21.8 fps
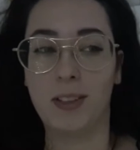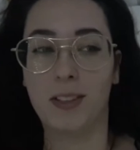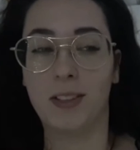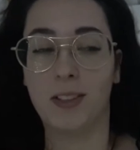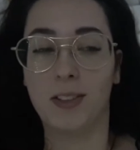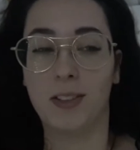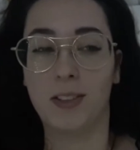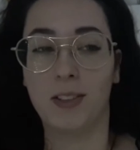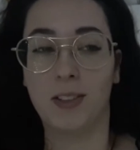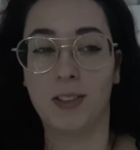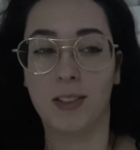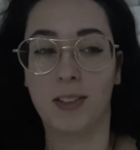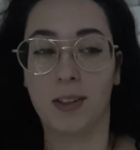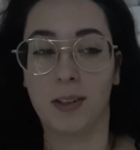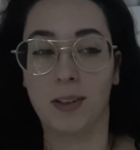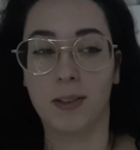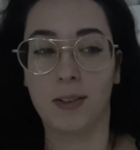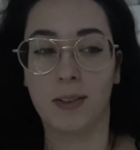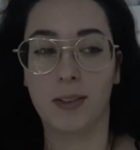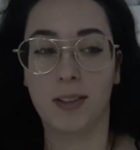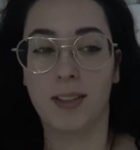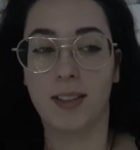whether to just
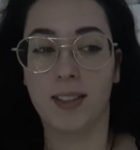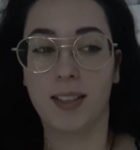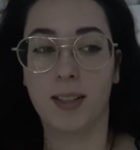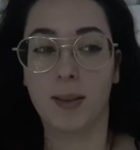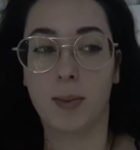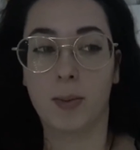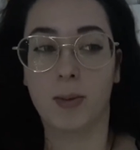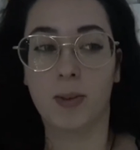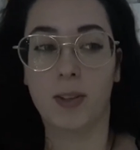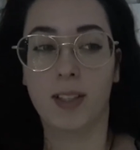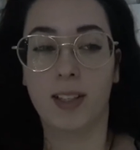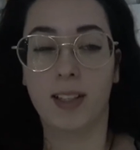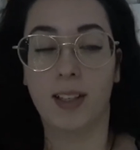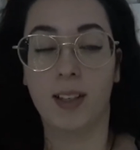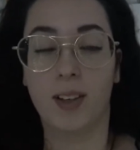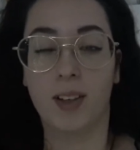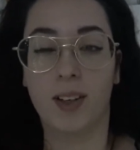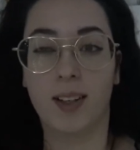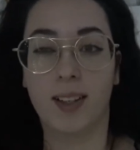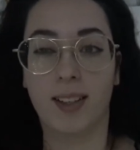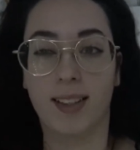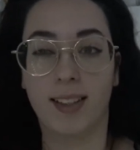go to sleep
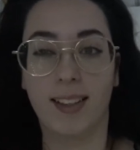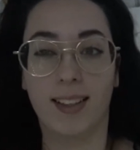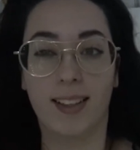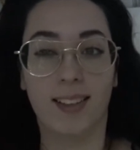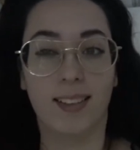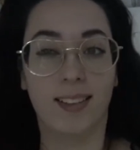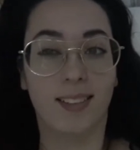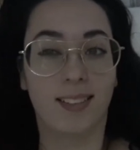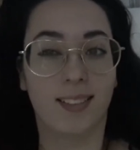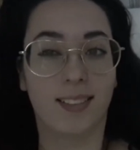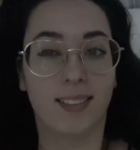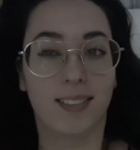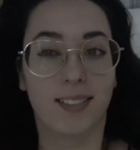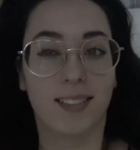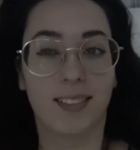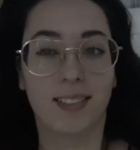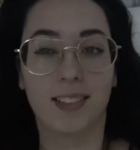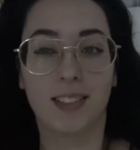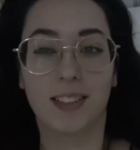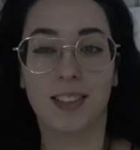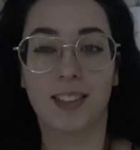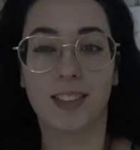really early.
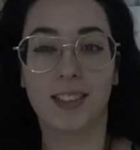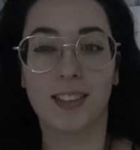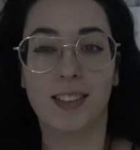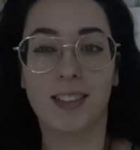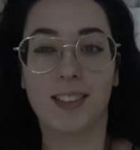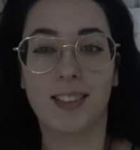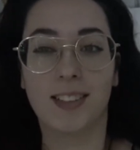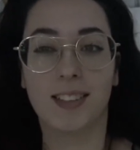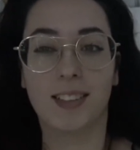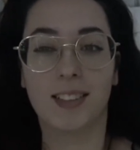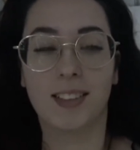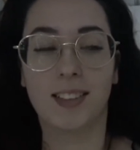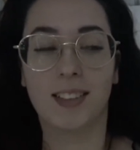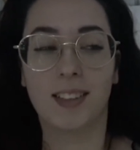Cause,